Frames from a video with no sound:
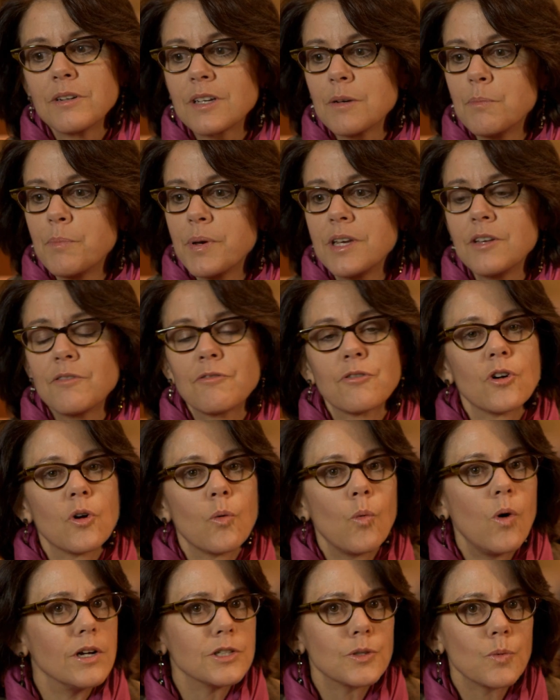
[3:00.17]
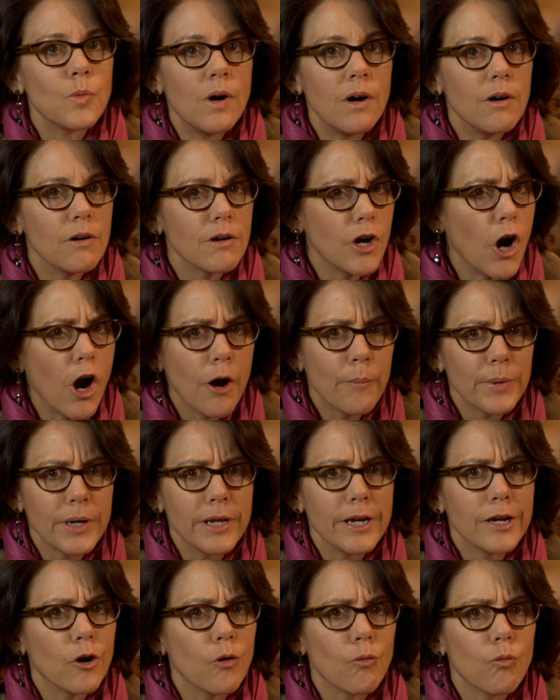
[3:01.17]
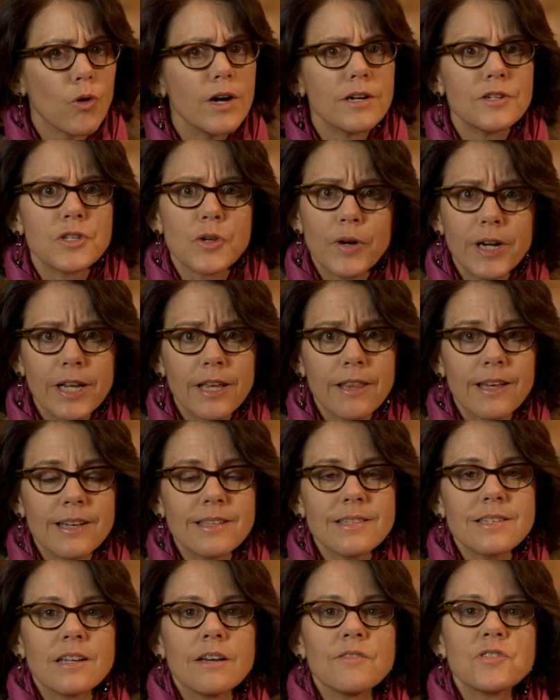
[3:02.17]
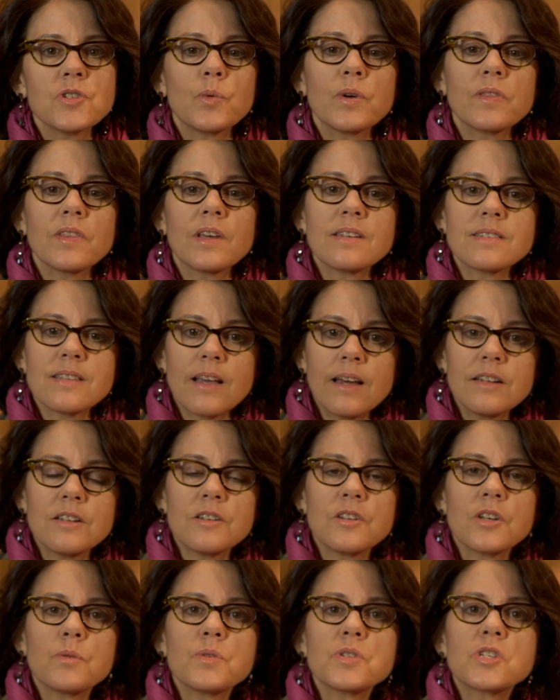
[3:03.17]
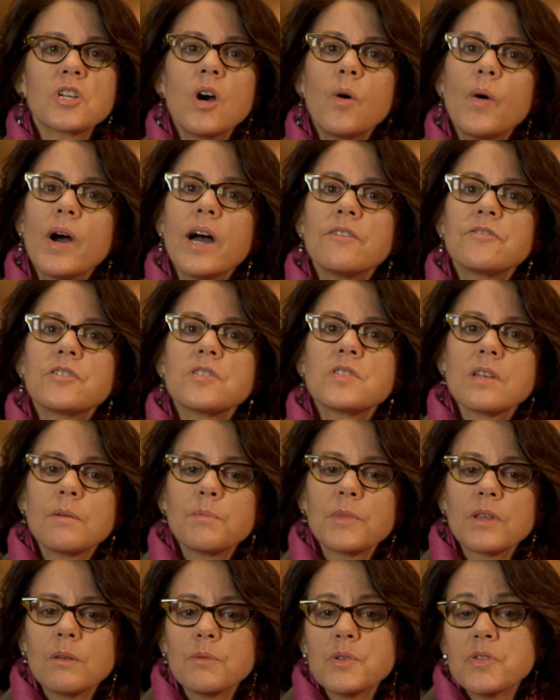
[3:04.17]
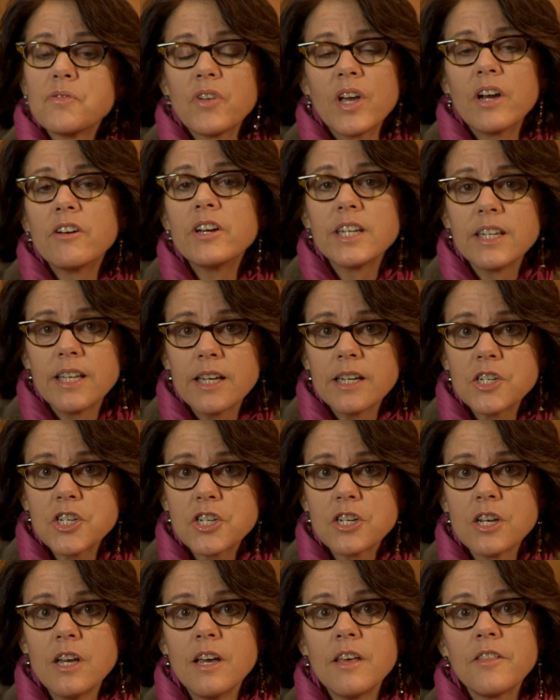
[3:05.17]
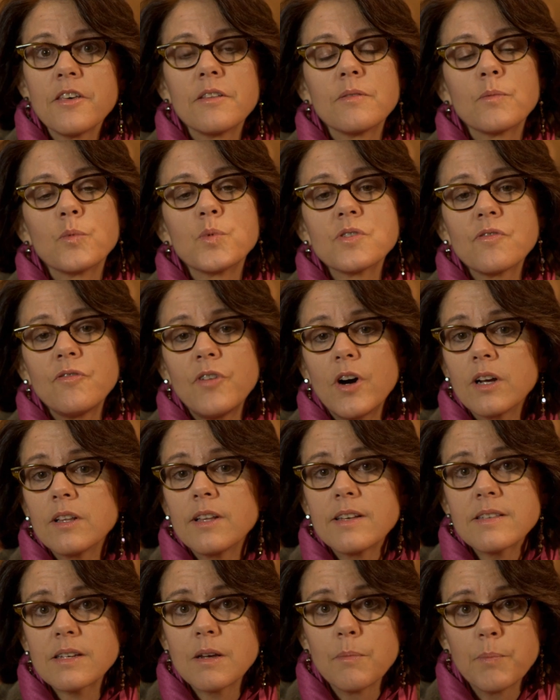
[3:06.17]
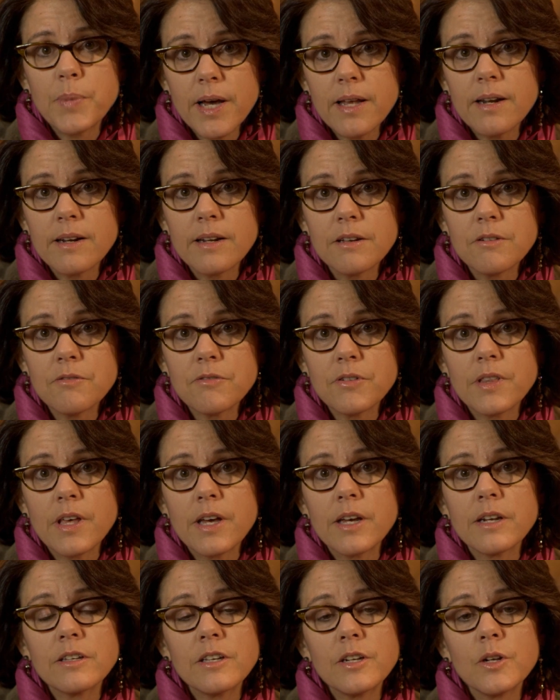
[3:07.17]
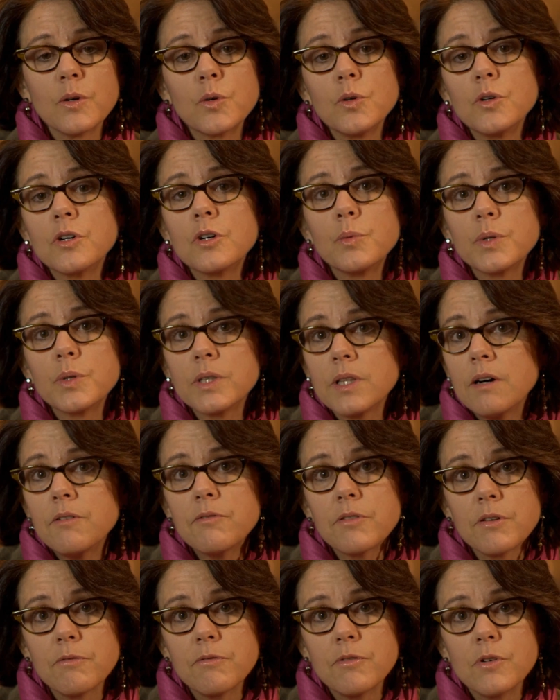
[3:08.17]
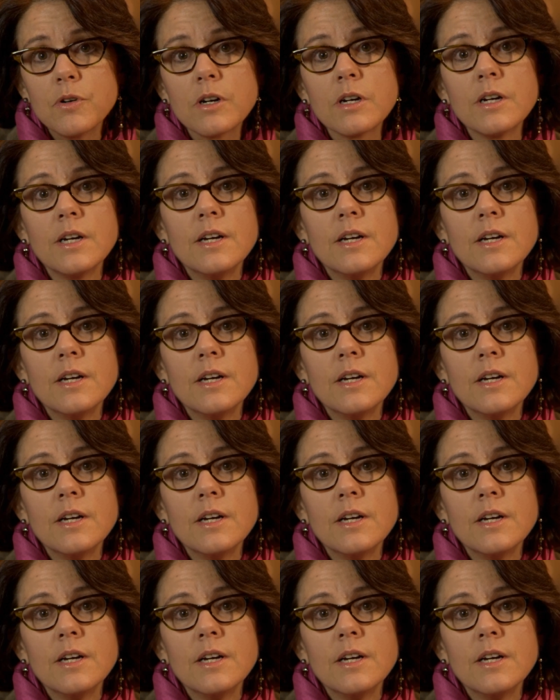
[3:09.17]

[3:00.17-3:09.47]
compete for wall-to-wall carpeting or rugs or any of that stuff. So what they decided to do was go after something that was very niche, that was far less competitive, and that, you know, Google would love them for.